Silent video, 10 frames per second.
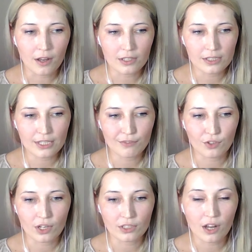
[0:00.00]
honestly if
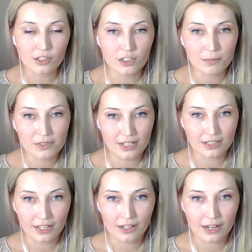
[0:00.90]
you're not
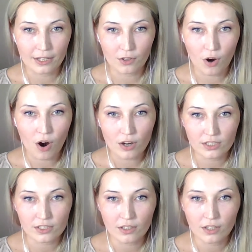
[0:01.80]
100% there like your
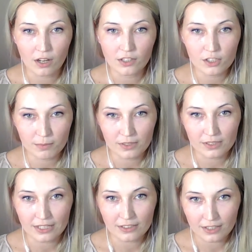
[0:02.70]
heart is not
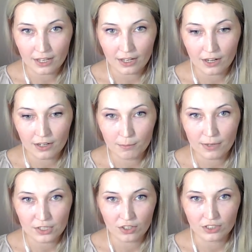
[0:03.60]
100% there
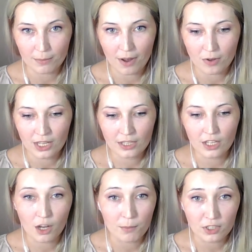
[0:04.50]
passionate about
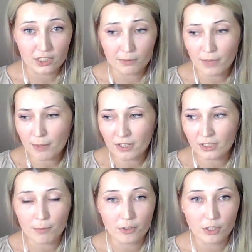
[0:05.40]
the community maybe
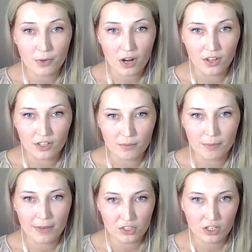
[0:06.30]
not about the product
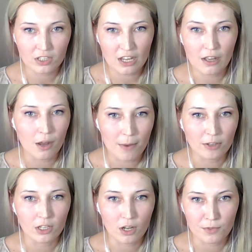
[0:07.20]
but passionate
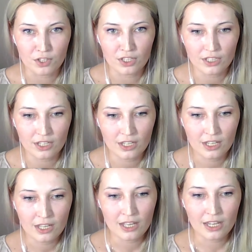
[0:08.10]
about the community
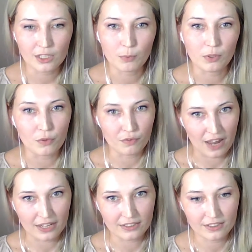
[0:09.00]
it will
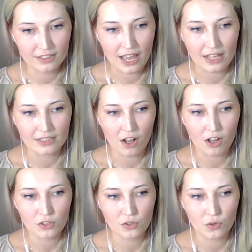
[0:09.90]
reflect and
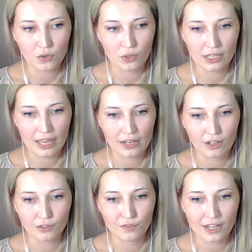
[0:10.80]
also you
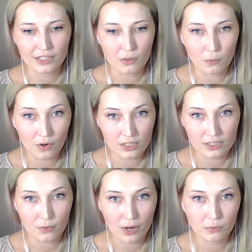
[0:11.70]
cannot find the
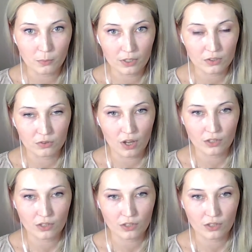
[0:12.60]
words the right words to